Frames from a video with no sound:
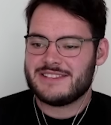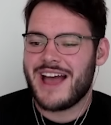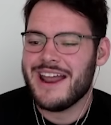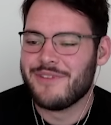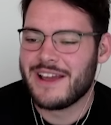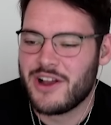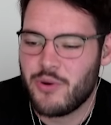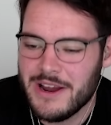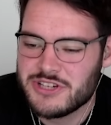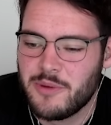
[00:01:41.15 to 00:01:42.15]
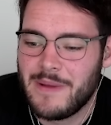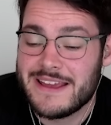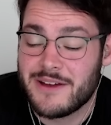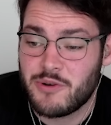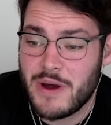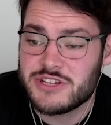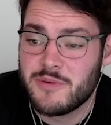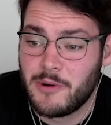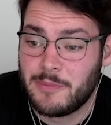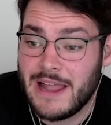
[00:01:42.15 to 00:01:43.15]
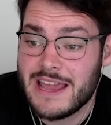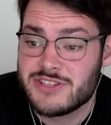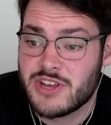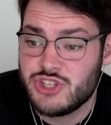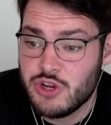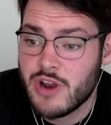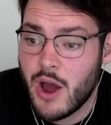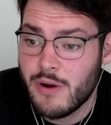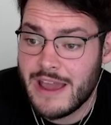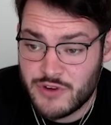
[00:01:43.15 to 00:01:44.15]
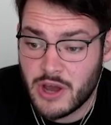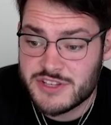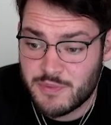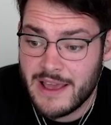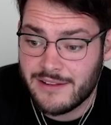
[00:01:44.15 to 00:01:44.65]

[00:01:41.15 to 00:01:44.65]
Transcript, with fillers: It's kind of like a questionable, a questionable place because you know if God's